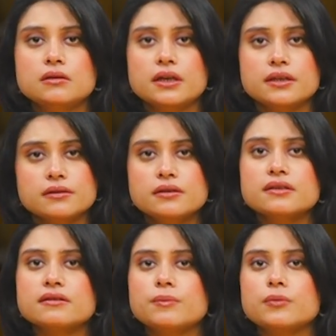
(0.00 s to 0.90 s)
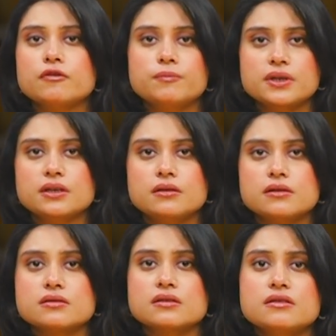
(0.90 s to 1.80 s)
Another example of
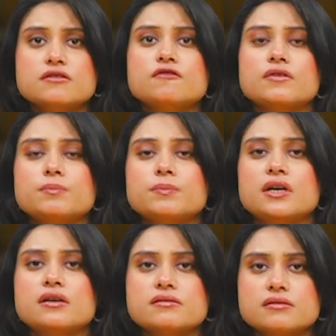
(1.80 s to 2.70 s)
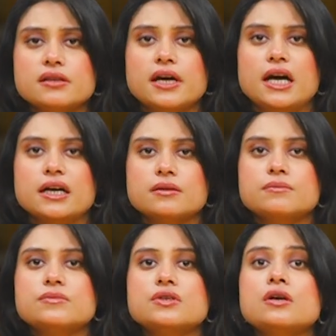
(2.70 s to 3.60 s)
picaresque is when Parson
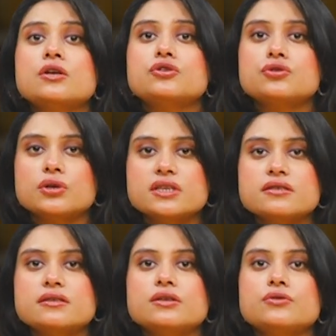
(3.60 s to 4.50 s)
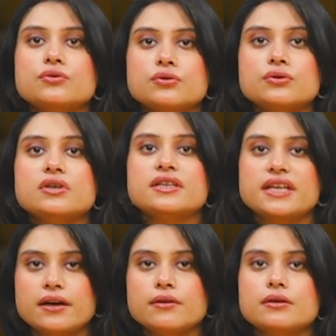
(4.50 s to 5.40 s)
Adams joins the road
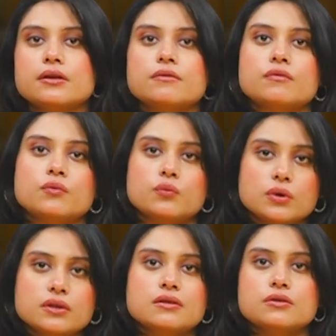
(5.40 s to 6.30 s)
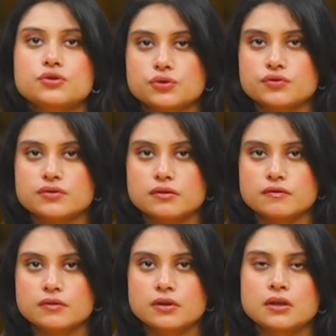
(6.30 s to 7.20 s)
narrative with Joseph.
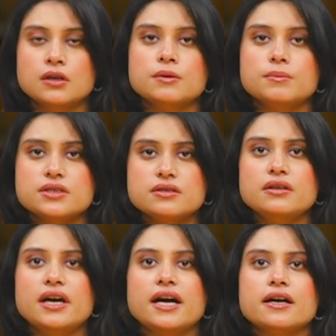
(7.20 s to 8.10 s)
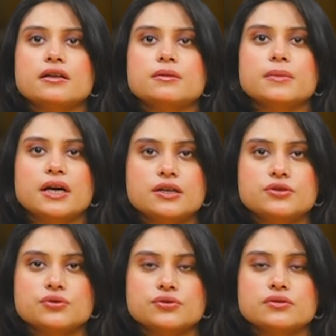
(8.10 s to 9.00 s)
Mr. Adam and
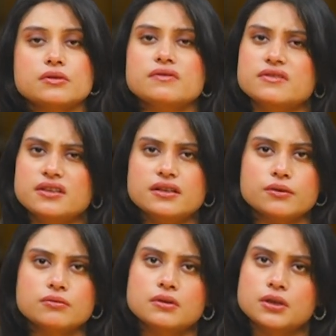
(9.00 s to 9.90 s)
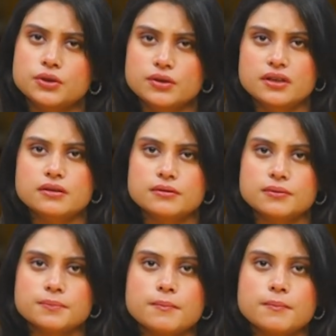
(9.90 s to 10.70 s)
Joseph set out together.